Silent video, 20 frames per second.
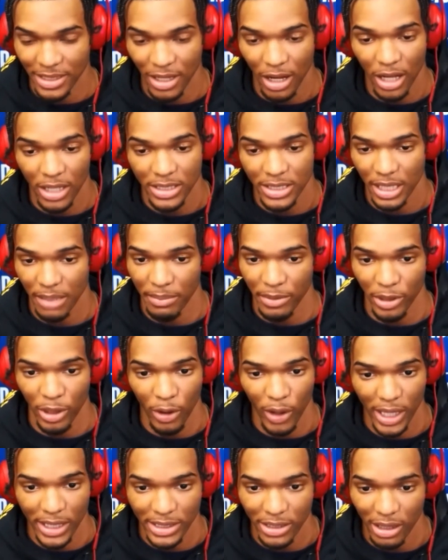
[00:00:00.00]
awesome. You know,
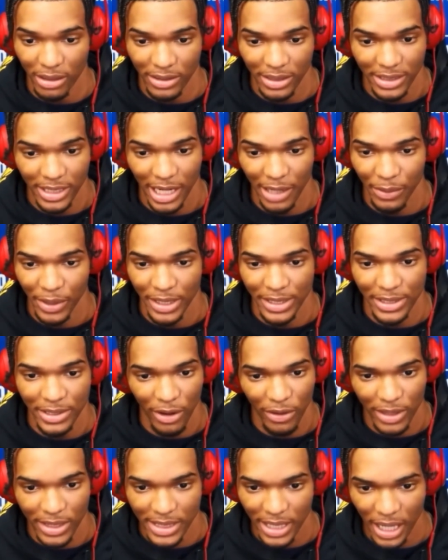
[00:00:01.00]
I talk to Tyrese
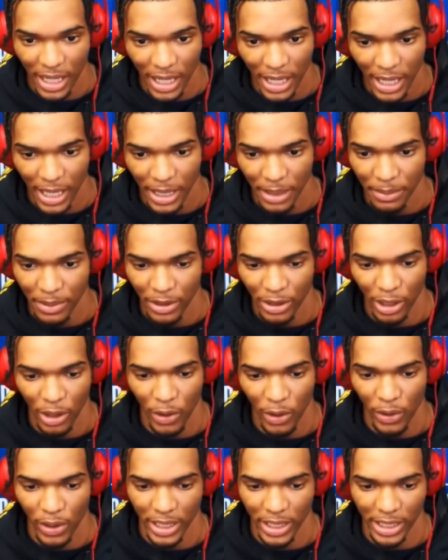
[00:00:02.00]
all the time. You
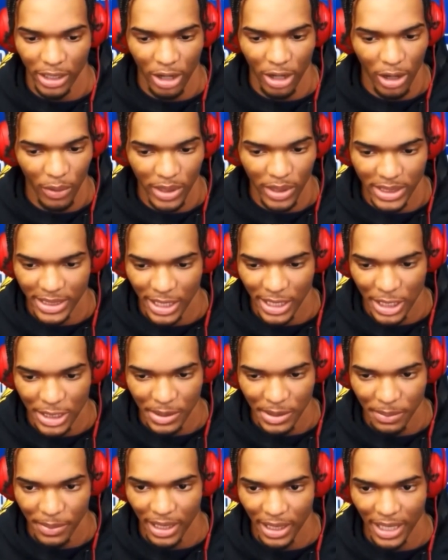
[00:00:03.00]
know, he always
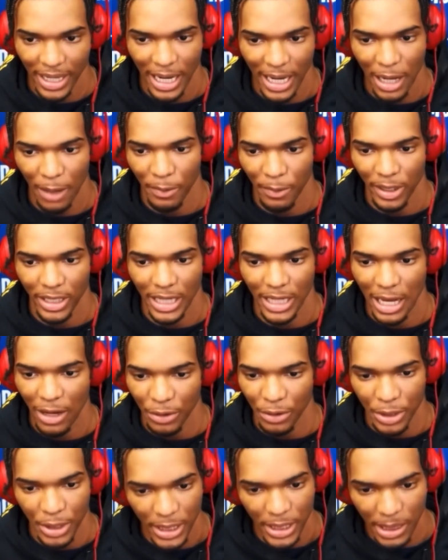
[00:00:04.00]
tells me, man, like how
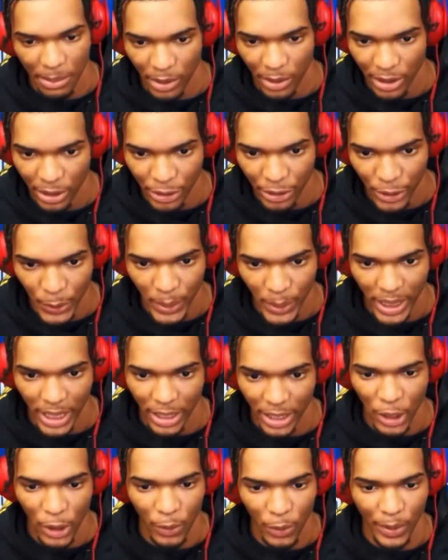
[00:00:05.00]
good I'm gonna do when I
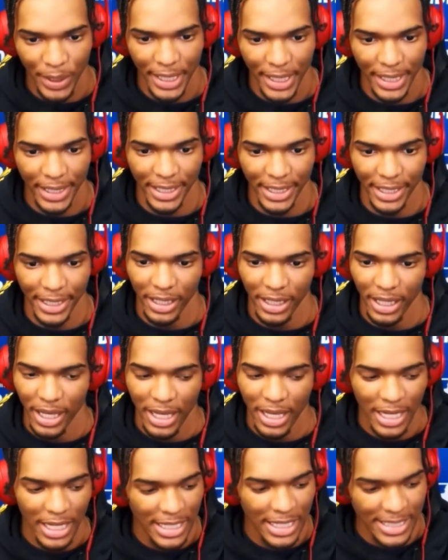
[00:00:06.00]
go in. He's
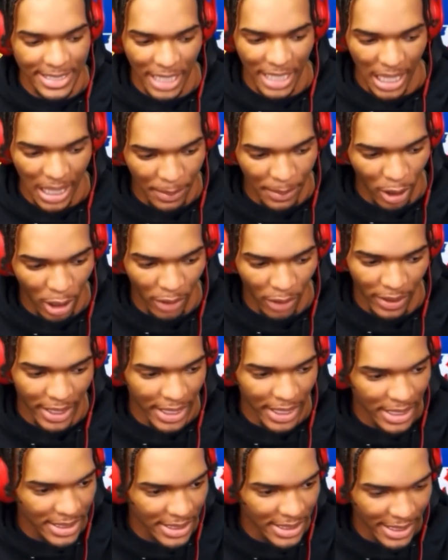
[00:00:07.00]
telling me all the
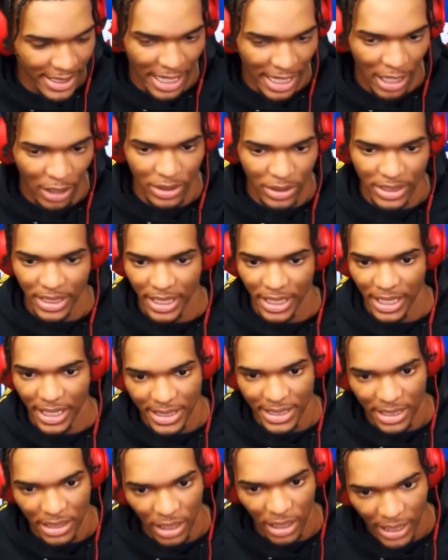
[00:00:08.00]
ins and outs,
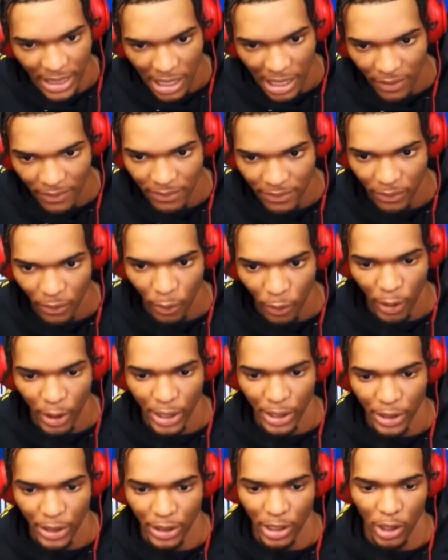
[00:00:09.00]
things to look out for,
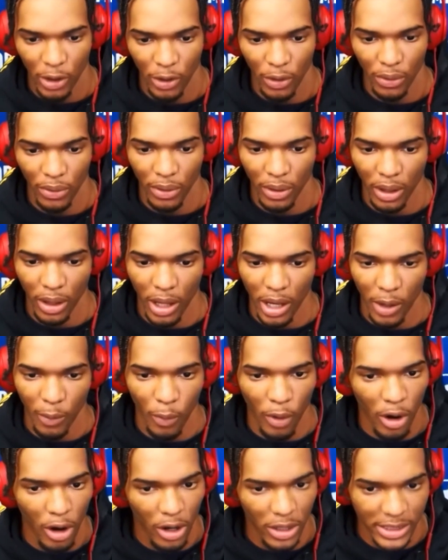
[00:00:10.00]
you know,
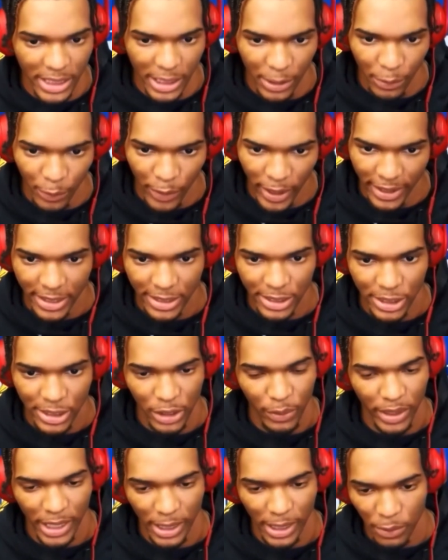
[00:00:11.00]
walls he ran
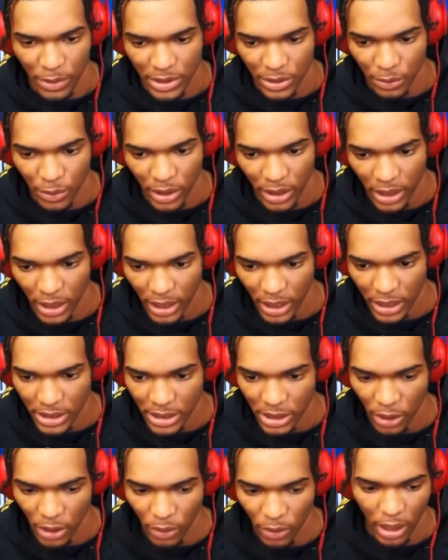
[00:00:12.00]
into when he was a rookie.
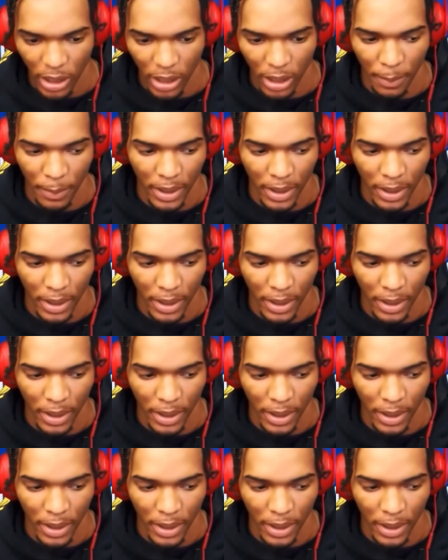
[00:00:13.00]
So